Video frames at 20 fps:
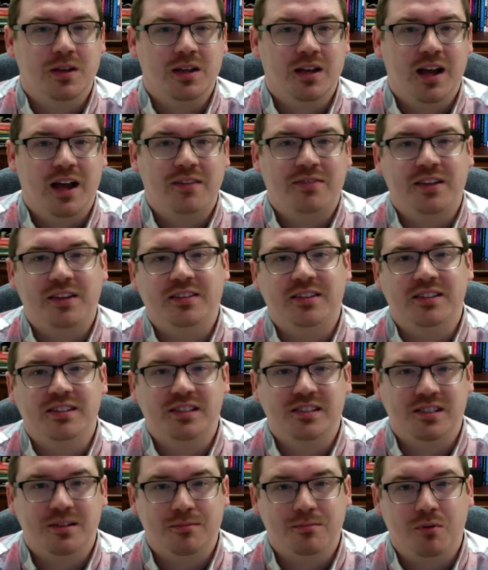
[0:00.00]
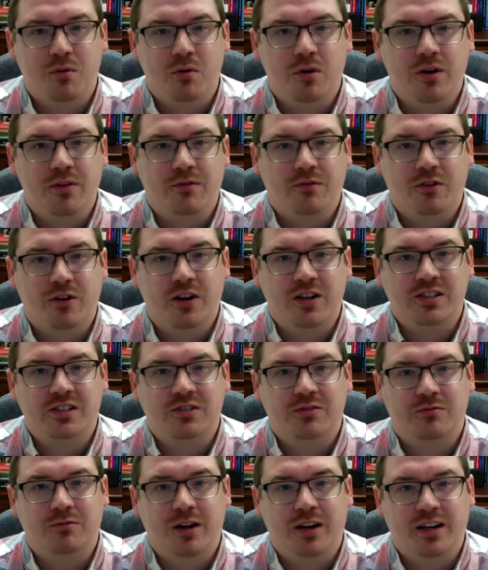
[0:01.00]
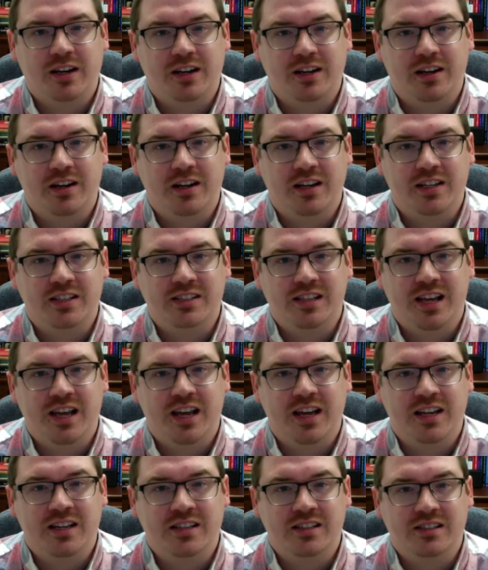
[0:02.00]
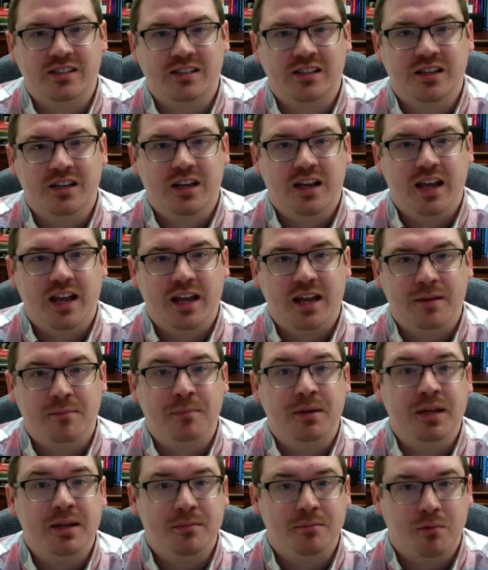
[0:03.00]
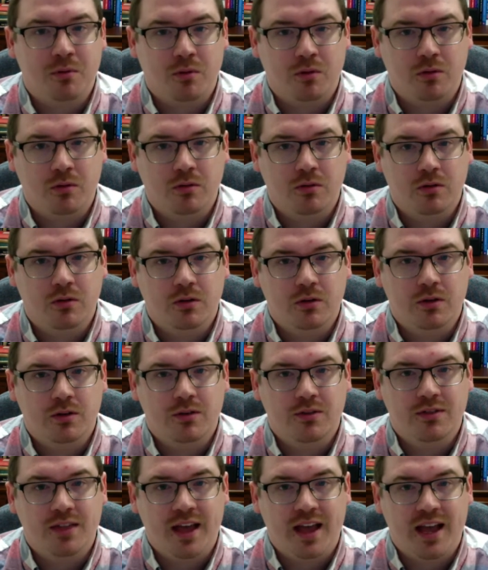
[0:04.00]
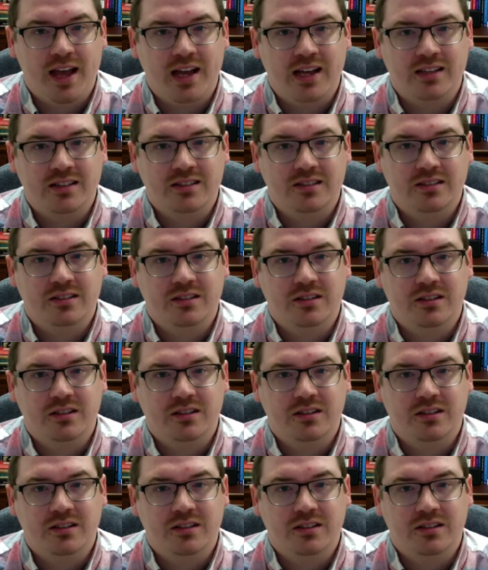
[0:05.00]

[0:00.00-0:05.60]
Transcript: I think this is important for us to recognize as a people that